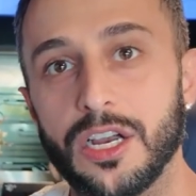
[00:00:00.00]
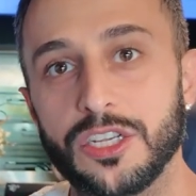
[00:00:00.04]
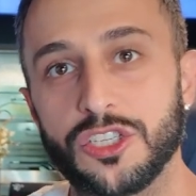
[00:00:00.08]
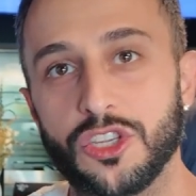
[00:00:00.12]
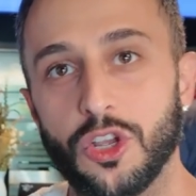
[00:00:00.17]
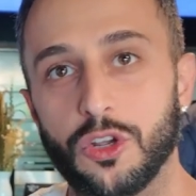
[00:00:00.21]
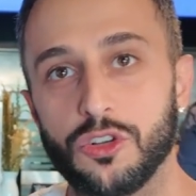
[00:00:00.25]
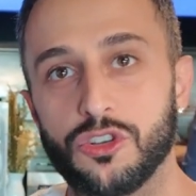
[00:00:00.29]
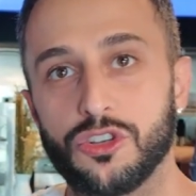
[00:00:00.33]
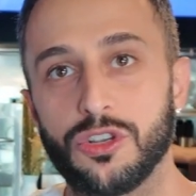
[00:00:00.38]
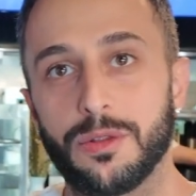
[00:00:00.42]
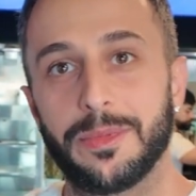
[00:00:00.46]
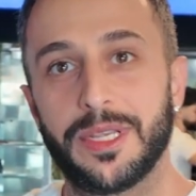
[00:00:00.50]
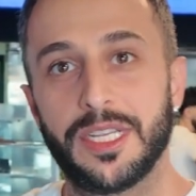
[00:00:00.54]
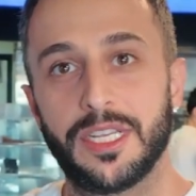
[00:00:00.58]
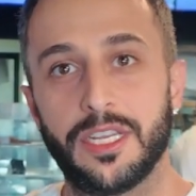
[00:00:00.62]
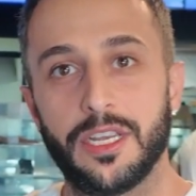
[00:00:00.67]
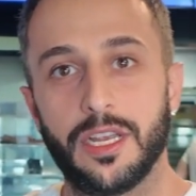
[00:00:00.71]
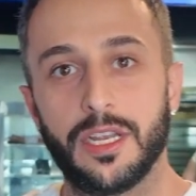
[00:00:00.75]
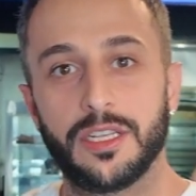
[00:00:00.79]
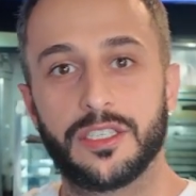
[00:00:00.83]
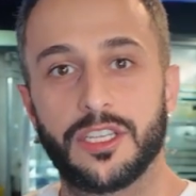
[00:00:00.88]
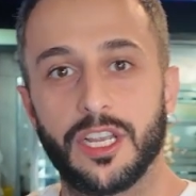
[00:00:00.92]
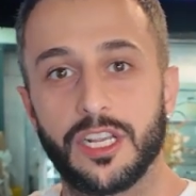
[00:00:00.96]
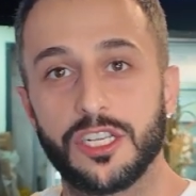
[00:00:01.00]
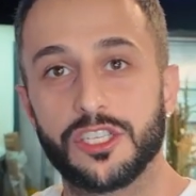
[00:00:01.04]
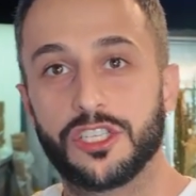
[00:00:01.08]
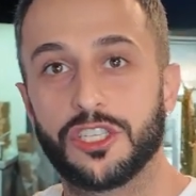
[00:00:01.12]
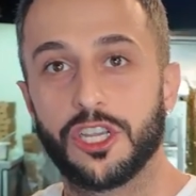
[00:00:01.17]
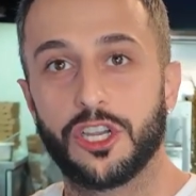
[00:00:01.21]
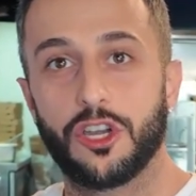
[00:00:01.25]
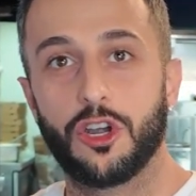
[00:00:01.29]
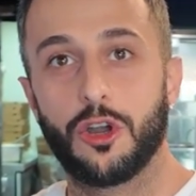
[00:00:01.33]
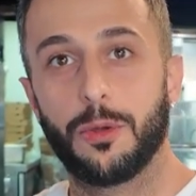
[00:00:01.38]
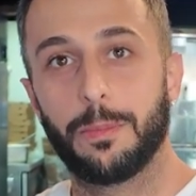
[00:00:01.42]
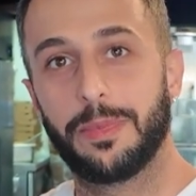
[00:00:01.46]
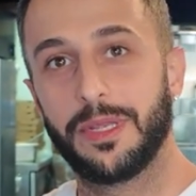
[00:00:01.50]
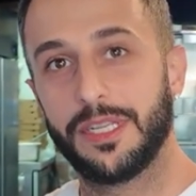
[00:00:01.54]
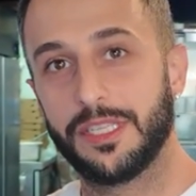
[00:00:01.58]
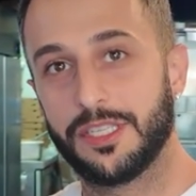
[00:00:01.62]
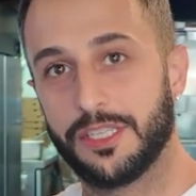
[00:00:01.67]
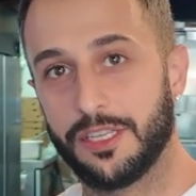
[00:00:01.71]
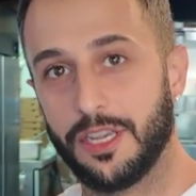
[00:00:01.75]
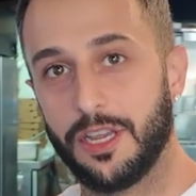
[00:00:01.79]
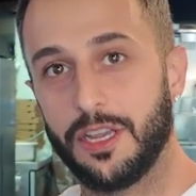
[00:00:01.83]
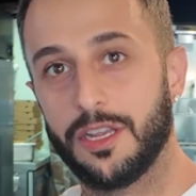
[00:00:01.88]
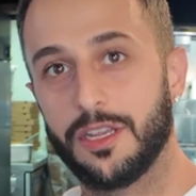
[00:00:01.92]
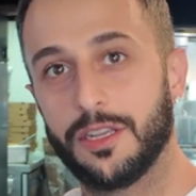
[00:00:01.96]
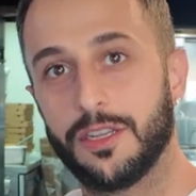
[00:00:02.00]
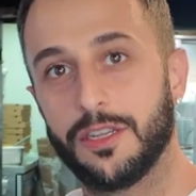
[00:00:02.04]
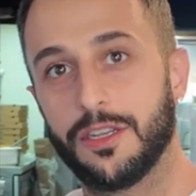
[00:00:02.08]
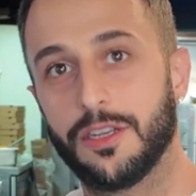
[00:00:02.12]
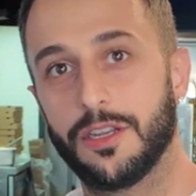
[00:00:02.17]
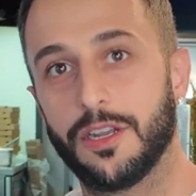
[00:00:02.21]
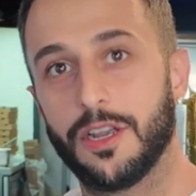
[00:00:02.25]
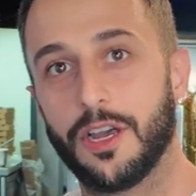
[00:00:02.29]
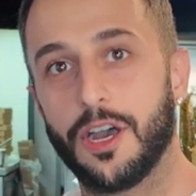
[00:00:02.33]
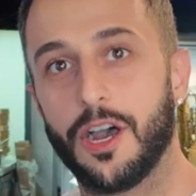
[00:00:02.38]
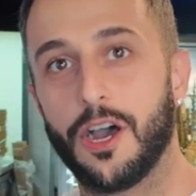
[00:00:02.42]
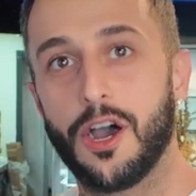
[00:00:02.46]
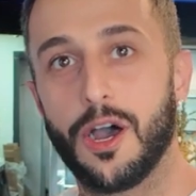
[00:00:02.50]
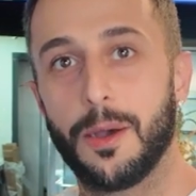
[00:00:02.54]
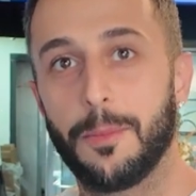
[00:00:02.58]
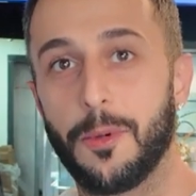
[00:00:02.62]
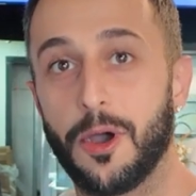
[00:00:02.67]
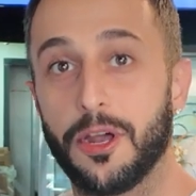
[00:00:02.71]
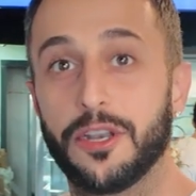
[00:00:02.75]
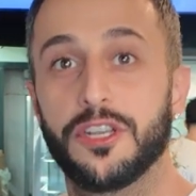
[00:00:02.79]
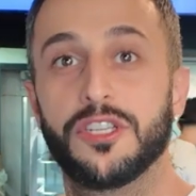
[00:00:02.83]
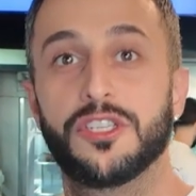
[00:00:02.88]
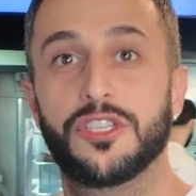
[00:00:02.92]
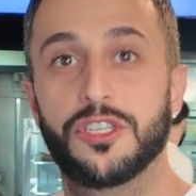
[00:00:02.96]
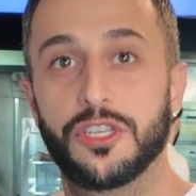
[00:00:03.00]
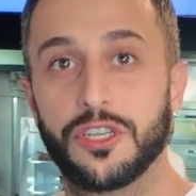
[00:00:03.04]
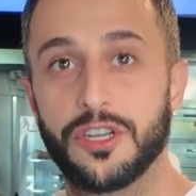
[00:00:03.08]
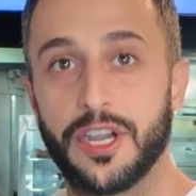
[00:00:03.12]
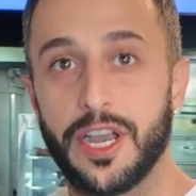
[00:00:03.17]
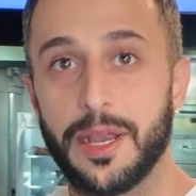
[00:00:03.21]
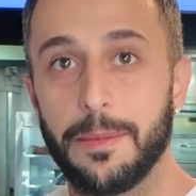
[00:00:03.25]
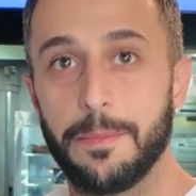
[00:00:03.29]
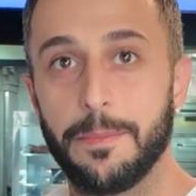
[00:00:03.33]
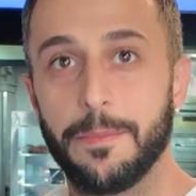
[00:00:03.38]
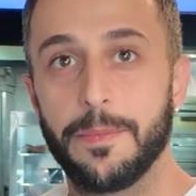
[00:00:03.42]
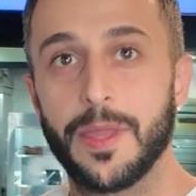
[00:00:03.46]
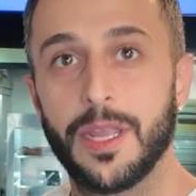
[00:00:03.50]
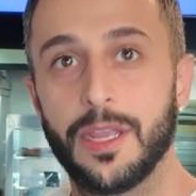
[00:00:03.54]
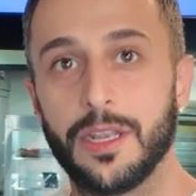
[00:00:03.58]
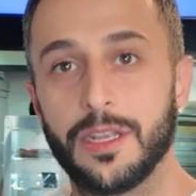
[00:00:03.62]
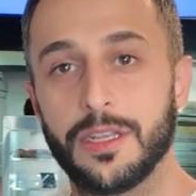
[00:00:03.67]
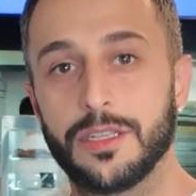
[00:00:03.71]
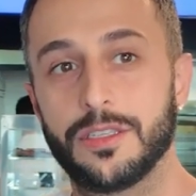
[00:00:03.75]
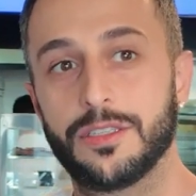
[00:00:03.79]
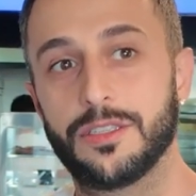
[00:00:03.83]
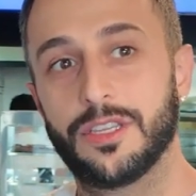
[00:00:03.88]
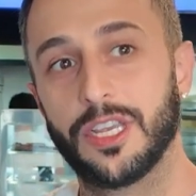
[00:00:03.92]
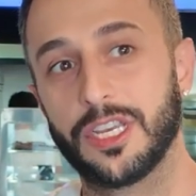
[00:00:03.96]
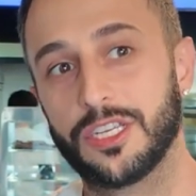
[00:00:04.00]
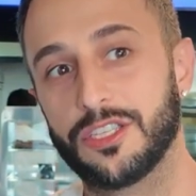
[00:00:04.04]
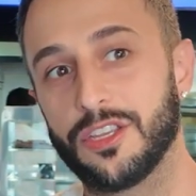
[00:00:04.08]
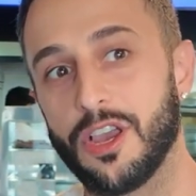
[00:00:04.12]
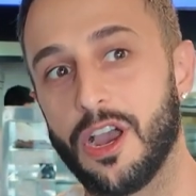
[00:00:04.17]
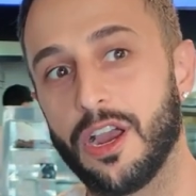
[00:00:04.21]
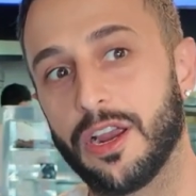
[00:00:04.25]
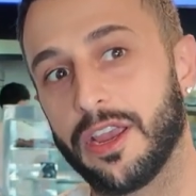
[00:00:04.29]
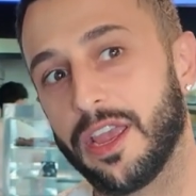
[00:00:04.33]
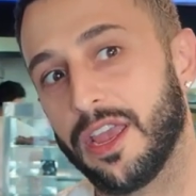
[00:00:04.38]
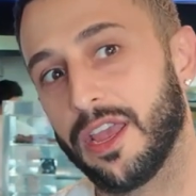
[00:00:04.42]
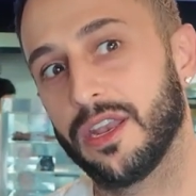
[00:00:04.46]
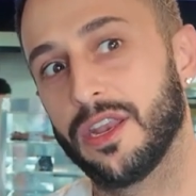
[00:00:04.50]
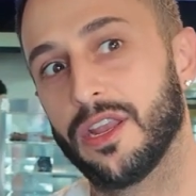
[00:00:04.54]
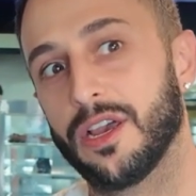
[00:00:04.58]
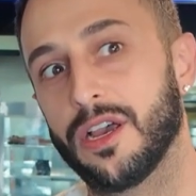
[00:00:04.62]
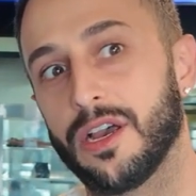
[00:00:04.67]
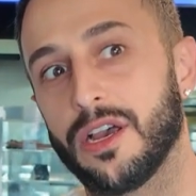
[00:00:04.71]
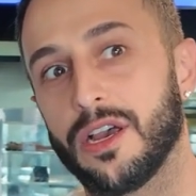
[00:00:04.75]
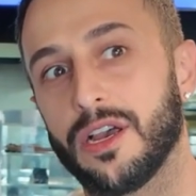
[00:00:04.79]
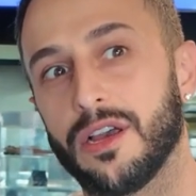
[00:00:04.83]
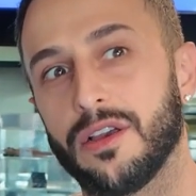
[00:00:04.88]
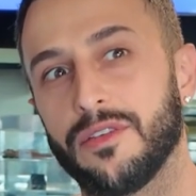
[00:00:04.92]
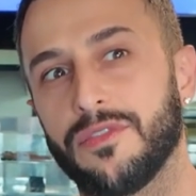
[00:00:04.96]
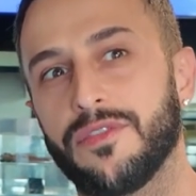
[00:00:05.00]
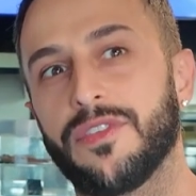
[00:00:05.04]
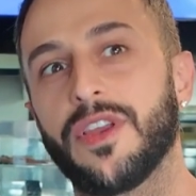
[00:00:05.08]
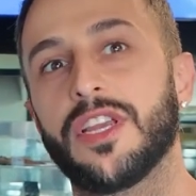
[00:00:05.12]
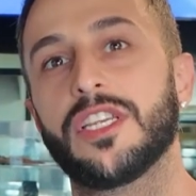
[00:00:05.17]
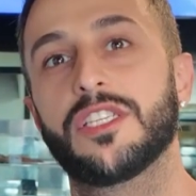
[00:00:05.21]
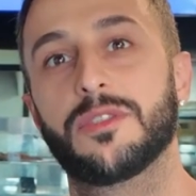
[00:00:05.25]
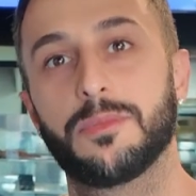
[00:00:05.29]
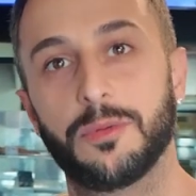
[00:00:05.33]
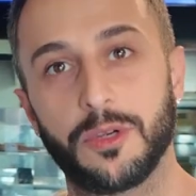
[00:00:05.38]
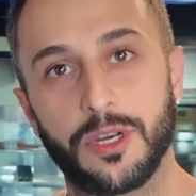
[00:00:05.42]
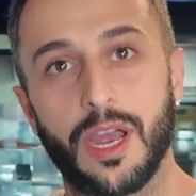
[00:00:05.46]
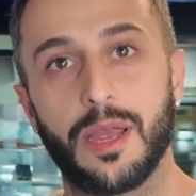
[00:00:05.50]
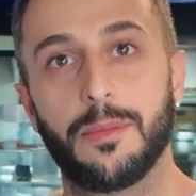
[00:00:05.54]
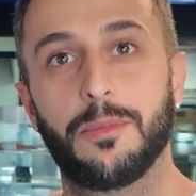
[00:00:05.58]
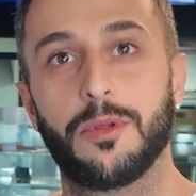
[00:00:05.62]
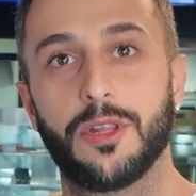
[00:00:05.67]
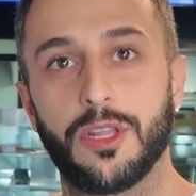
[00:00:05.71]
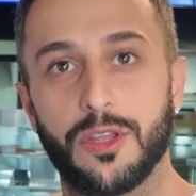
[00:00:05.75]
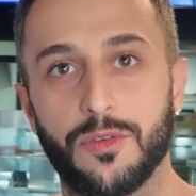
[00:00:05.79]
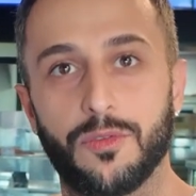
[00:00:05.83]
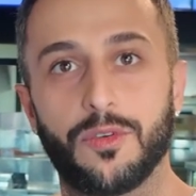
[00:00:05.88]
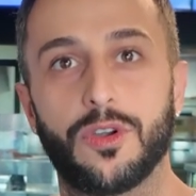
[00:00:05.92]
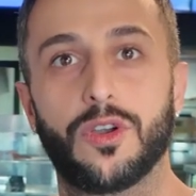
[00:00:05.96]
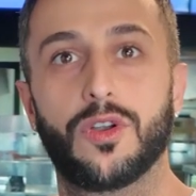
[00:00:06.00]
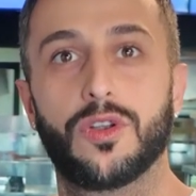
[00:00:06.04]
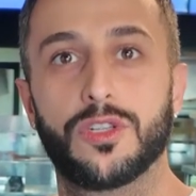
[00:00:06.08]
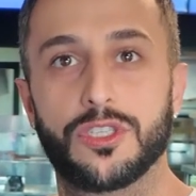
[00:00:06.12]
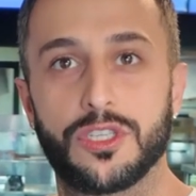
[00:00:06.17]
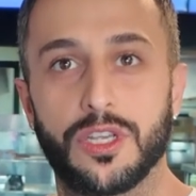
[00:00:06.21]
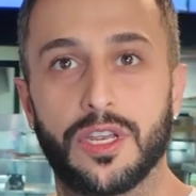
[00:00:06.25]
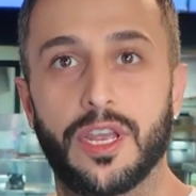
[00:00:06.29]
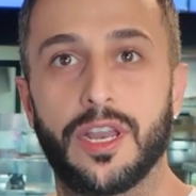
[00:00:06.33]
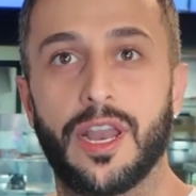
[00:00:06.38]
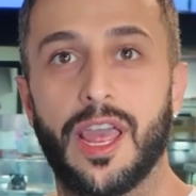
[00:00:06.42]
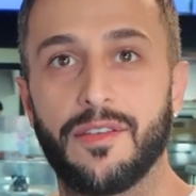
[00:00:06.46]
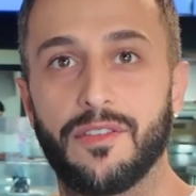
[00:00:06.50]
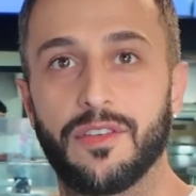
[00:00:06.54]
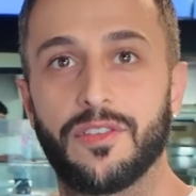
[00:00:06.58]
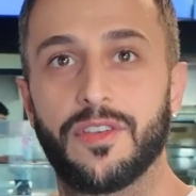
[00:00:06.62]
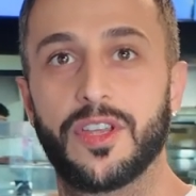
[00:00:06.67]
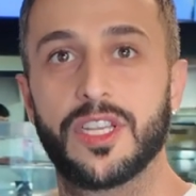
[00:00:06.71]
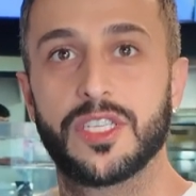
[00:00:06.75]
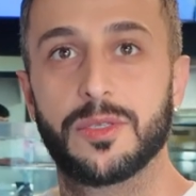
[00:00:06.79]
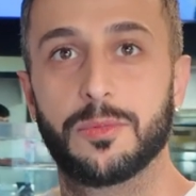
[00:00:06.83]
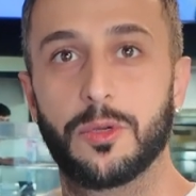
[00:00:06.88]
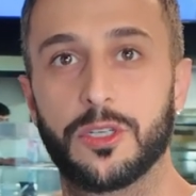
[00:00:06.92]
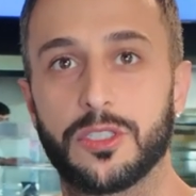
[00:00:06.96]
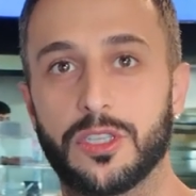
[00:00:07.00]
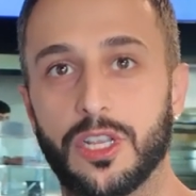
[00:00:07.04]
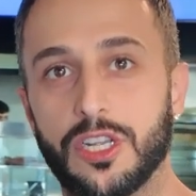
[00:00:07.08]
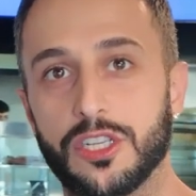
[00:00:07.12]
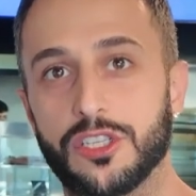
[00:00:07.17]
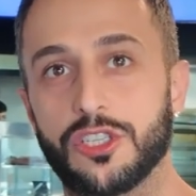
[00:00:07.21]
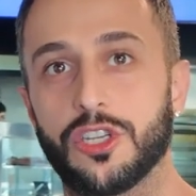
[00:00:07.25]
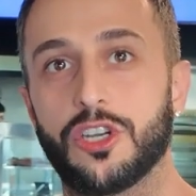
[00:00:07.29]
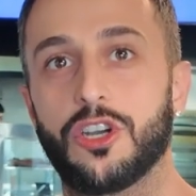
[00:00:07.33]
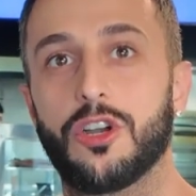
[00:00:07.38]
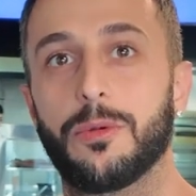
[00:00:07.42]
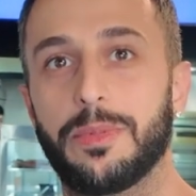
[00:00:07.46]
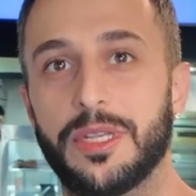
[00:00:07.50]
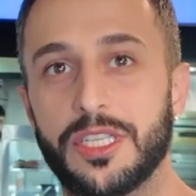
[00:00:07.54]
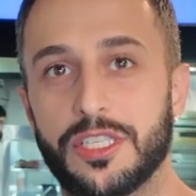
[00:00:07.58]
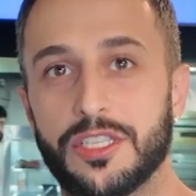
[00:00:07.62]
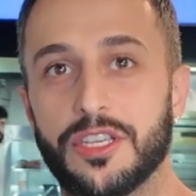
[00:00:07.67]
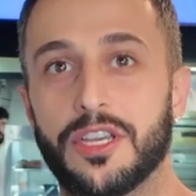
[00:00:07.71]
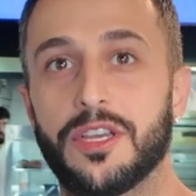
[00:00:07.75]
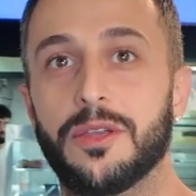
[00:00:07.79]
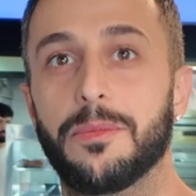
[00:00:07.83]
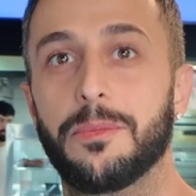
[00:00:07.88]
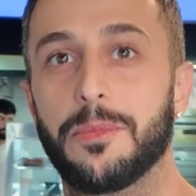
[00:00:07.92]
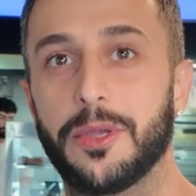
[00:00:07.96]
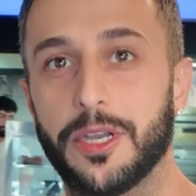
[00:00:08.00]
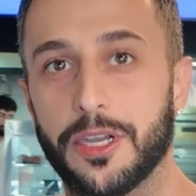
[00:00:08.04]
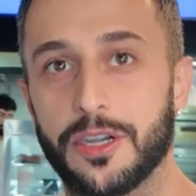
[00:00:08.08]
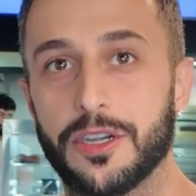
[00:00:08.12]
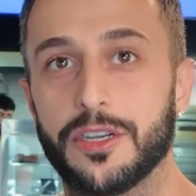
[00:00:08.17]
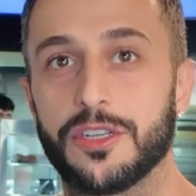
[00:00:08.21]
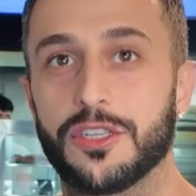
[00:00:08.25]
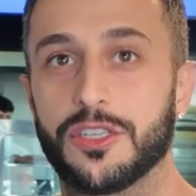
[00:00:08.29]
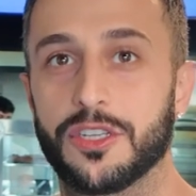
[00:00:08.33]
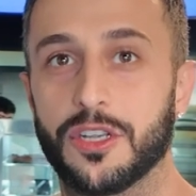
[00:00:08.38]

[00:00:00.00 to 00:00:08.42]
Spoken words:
Social media, Del Cerro Pizza on Instagram, TikTok, and Facebook. I believe we're also going to have a Facebook, Del Cerro Pizza and Beer.